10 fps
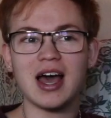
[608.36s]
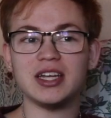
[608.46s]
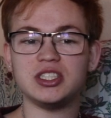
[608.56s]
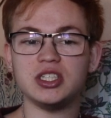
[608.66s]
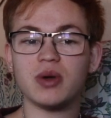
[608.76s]

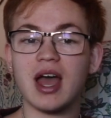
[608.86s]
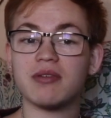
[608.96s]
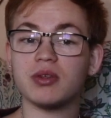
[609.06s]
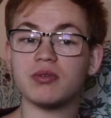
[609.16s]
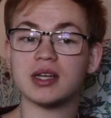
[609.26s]
I do
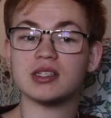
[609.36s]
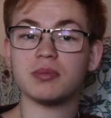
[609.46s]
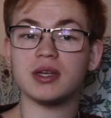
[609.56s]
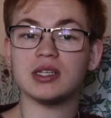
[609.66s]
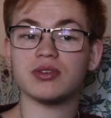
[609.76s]
have the
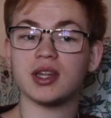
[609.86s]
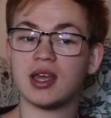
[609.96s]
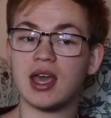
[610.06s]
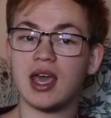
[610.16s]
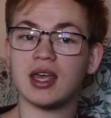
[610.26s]
recipes for the
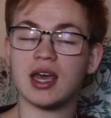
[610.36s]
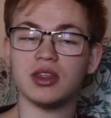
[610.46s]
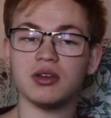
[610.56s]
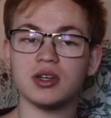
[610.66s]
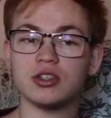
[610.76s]
cake
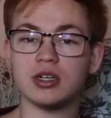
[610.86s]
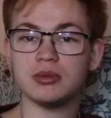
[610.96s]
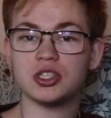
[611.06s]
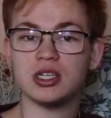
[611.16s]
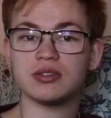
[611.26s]
and the cream
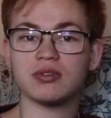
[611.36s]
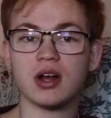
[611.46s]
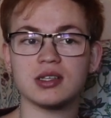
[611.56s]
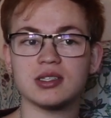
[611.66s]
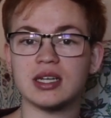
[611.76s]
cheese
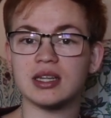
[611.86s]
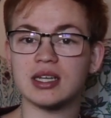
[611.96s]
frosting